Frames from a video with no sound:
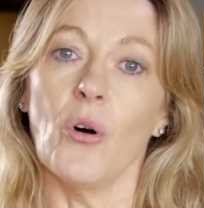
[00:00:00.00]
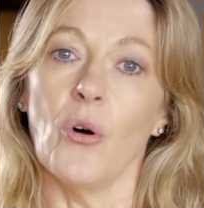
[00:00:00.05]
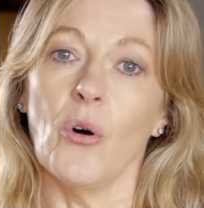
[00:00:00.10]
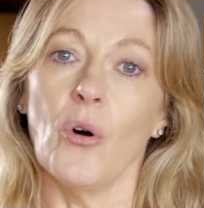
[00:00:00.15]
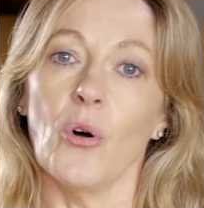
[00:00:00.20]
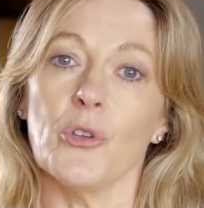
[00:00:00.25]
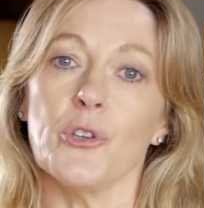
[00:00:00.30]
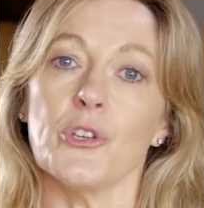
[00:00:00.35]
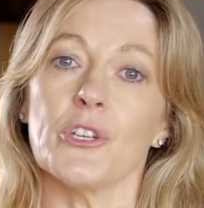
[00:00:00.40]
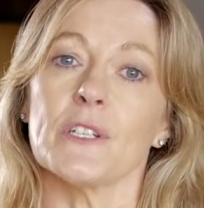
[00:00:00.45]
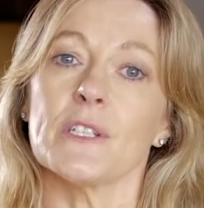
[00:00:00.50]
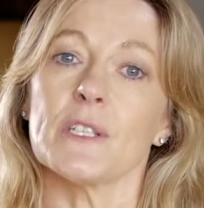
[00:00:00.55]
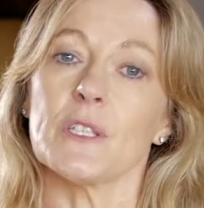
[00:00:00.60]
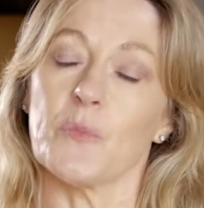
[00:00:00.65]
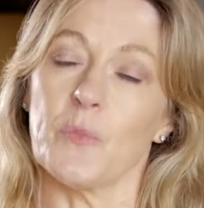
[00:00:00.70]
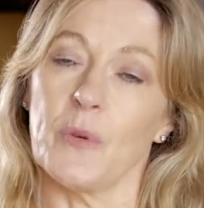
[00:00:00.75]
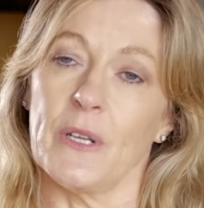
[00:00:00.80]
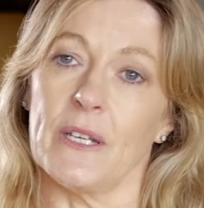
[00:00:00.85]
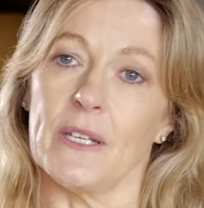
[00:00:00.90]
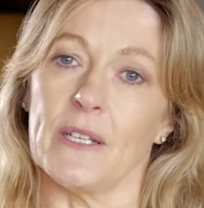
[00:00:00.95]
Or you can
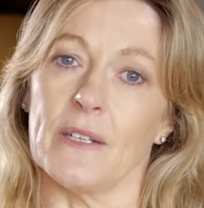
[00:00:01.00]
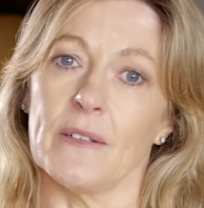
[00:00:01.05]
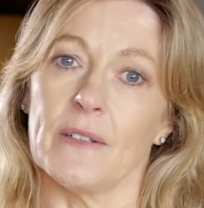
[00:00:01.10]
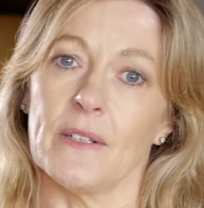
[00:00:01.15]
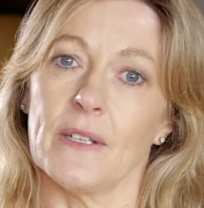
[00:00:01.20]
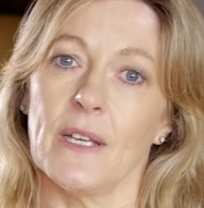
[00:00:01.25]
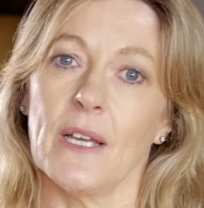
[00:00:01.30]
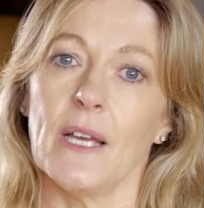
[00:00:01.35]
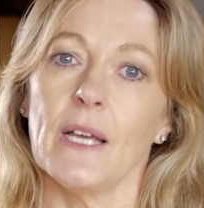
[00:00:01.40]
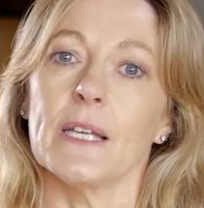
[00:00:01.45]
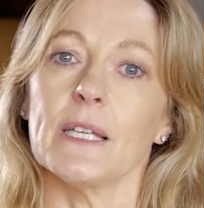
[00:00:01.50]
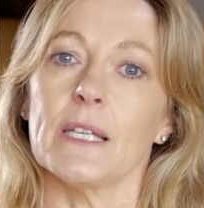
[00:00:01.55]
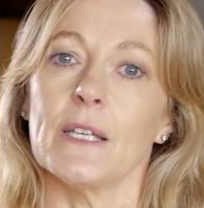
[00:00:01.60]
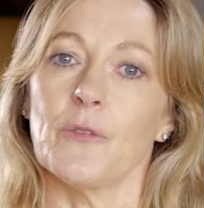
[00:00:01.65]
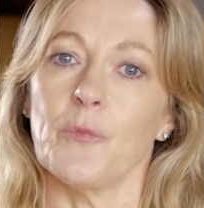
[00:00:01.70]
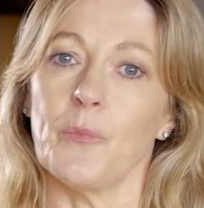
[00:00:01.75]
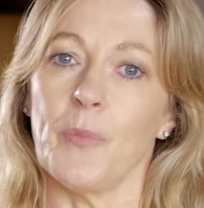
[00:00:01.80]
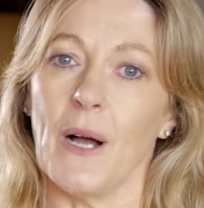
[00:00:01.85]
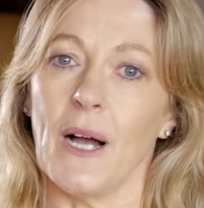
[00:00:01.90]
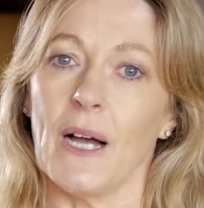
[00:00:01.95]
split it.
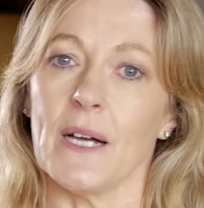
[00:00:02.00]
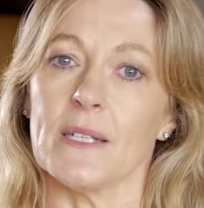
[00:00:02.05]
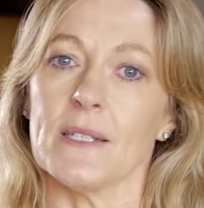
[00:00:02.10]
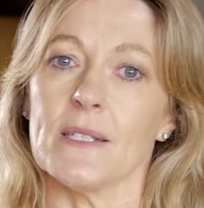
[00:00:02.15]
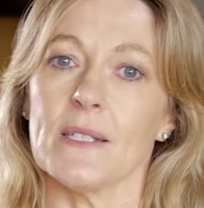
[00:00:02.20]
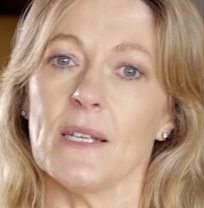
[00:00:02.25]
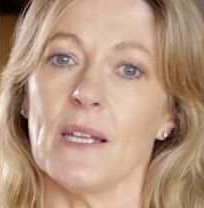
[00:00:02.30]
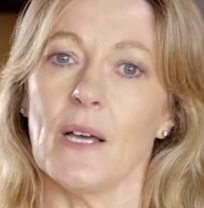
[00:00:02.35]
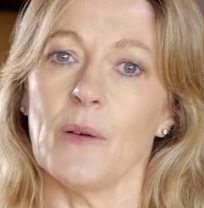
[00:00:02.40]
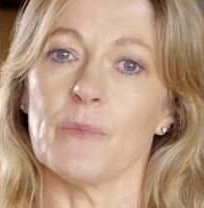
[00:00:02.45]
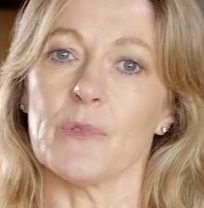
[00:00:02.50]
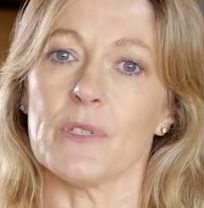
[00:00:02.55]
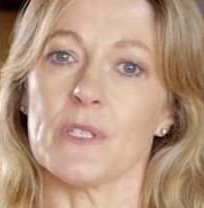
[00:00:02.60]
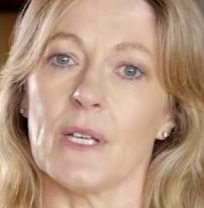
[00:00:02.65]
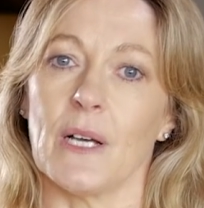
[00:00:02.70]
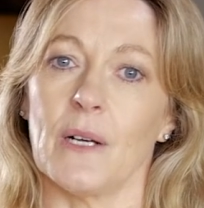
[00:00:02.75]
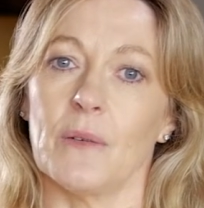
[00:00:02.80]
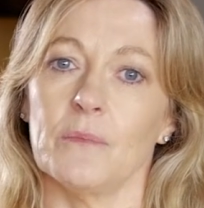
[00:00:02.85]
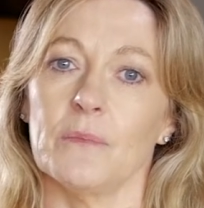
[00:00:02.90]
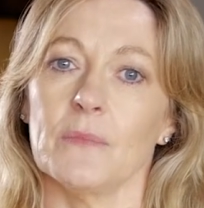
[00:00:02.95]
Give part as a lump
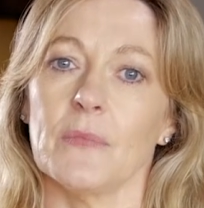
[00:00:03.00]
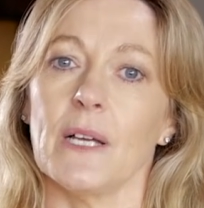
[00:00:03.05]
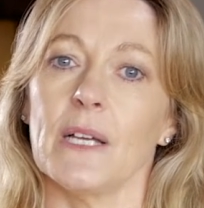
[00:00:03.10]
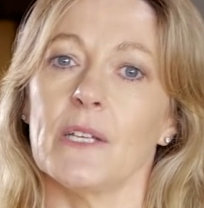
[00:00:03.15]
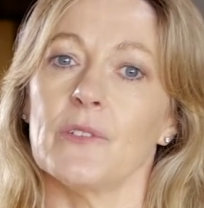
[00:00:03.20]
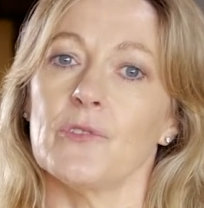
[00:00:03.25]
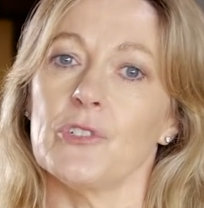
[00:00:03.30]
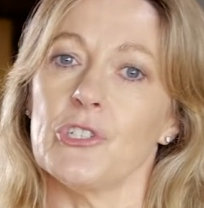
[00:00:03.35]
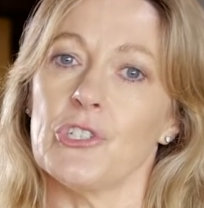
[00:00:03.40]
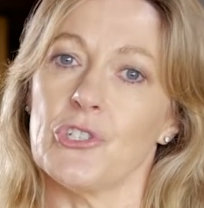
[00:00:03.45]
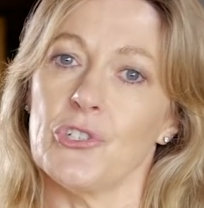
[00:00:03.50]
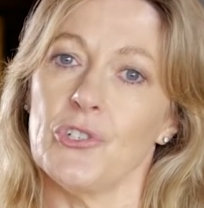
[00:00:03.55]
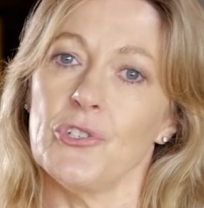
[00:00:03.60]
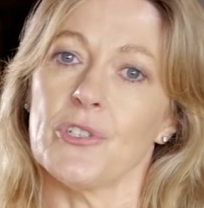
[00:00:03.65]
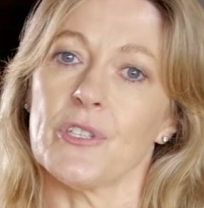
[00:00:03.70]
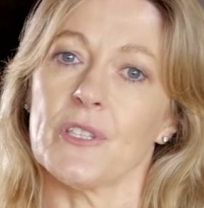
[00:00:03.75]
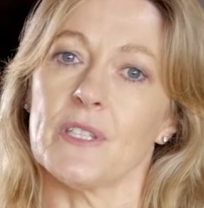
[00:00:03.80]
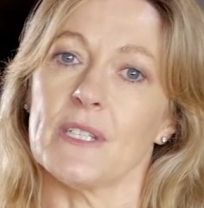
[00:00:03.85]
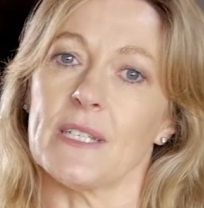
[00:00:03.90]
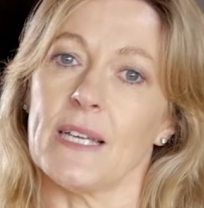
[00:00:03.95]
sum and
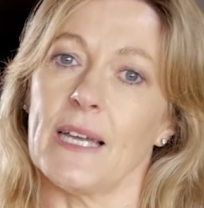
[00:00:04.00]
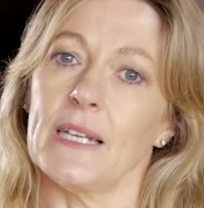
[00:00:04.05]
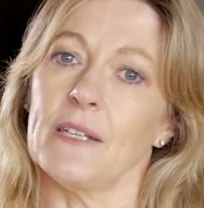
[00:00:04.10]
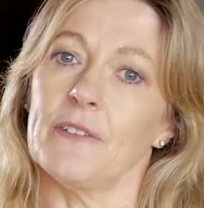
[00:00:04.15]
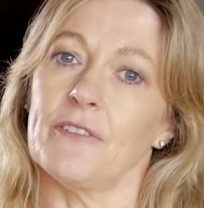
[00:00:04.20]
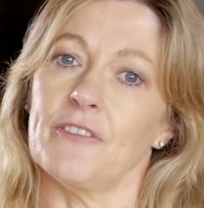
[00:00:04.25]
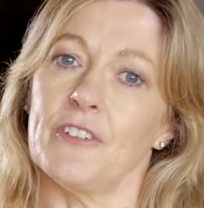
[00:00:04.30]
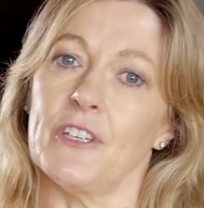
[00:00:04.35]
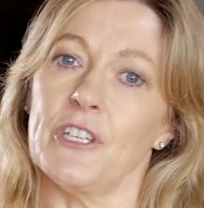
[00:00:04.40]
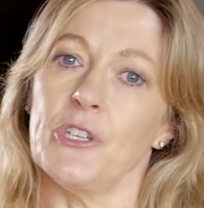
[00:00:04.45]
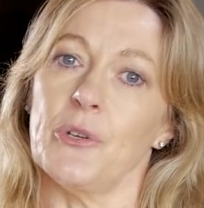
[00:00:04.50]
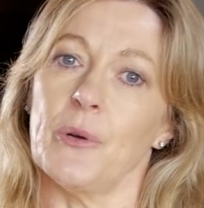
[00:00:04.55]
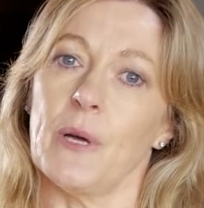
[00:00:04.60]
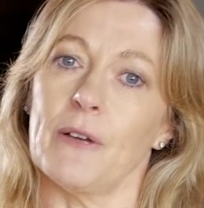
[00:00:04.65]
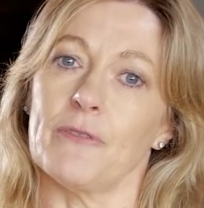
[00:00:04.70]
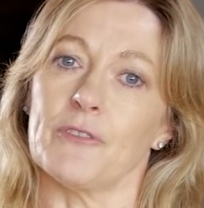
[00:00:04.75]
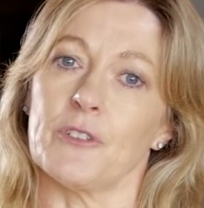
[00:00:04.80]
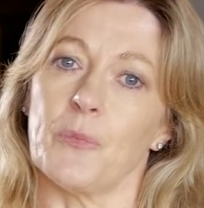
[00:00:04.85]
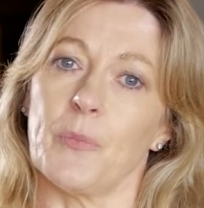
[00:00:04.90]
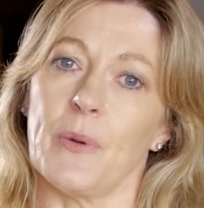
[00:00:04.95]
reduce the daily fee you
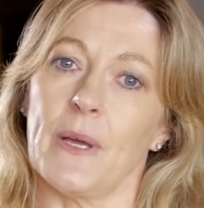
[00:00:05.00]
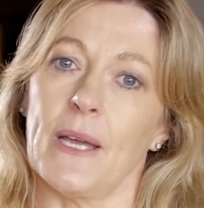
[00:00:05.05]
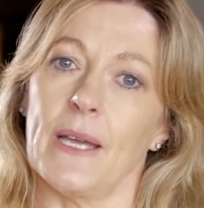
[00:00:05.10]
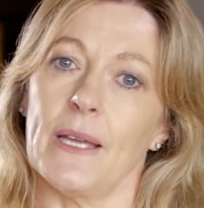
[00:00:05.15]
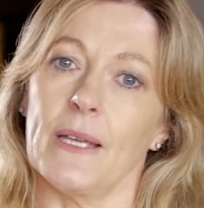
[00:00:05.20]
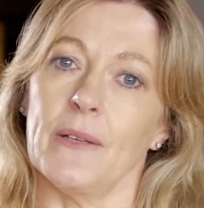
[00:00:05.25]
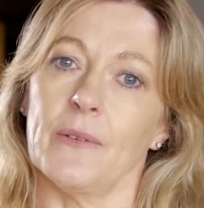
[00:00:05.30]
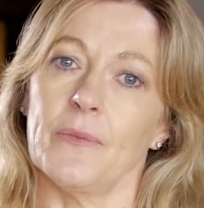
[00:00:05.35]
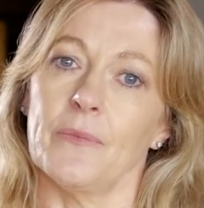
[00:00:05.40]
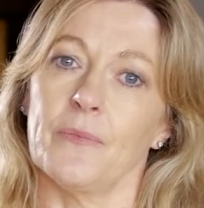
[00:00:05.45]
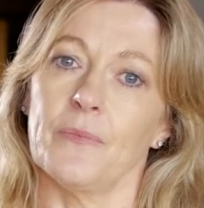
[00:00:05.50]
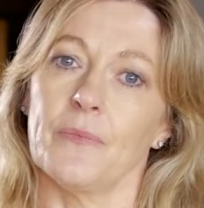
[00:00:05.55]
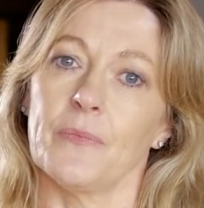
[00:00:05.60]
have to pay.